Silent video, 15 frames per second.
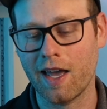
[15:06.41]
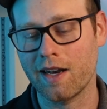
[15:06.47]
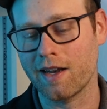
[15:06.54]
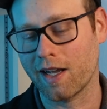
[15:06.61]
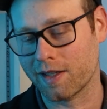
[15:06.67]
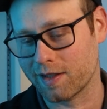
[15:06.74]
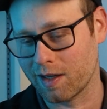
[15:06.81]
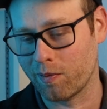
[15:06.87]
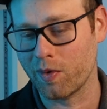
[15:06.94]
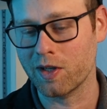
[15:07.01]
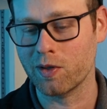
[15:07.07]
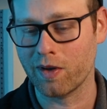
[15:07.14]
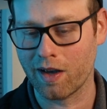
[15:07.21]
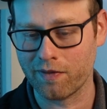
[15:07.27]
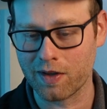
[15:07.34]
And next up, we
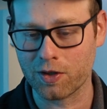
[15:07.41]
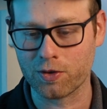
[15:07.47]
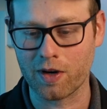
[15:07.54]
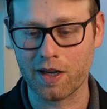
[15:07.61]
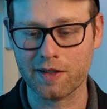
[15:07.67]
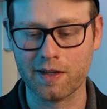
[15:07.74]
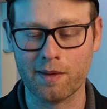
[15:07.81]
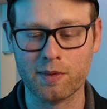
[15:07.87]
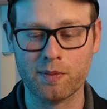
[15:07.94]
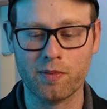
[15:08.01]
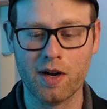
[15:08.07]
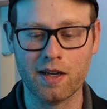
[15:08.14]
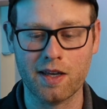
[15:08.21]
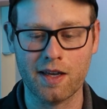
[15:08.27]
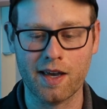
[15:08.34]
do have the triceps
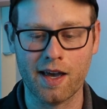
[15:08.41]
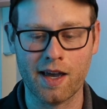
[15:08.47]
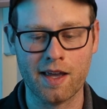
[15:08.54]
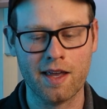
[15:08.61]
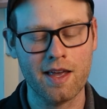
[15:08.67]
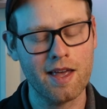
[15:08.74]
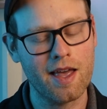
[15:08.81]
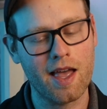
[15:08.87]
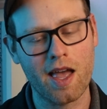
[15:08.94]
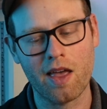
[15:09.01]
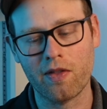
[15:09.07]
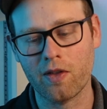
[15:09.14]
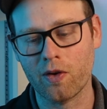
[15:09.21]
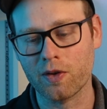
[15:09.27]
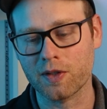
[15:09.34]
brachii,
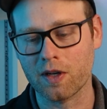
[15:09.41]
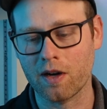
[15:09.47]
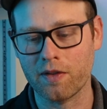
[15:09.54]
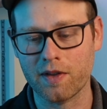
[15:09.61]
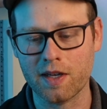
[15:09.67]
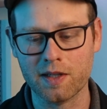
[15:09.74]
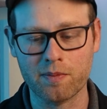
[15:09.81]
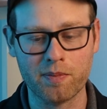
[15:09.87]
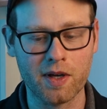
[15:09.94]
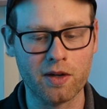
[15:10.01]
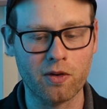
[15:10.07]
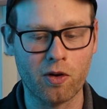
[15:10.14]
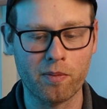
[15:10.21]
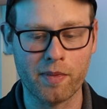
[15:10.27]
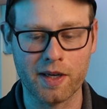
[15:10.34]
and those are these big
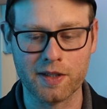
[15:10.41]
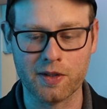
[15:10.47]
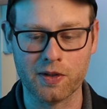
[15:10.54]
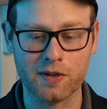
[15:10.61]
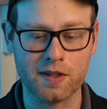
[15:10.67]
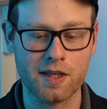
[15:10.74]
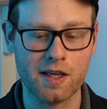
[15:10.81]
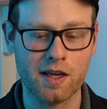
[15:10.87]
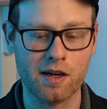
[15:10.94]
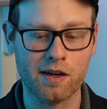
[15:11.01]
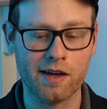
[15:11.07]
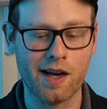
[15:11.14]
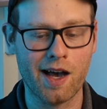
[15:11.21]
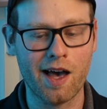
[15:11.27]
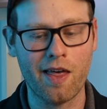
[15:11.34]
old muscles
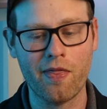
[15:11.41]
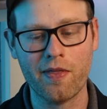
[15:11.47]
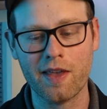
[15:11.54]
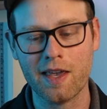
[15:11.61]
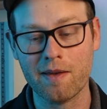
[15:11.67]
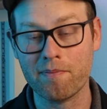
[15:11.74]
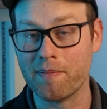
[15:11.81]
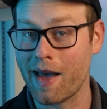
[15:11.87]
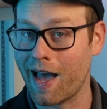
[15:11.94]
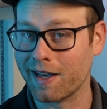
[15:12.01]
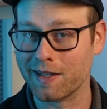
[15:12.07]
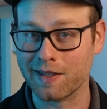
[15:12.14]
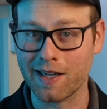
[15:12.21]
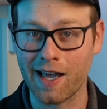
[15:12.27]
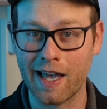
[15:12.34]
here on the
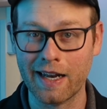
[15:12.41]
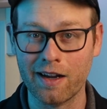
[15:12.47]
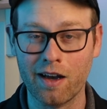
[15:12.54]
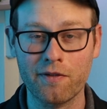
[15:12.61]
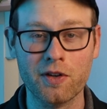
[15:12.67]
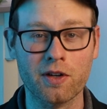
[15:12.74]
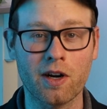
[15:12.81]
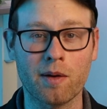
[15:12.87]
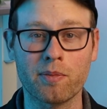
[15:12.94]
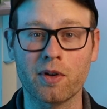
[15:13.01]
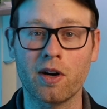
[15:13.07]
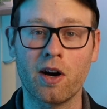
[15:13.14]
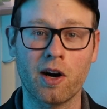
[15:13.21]
backside of your upper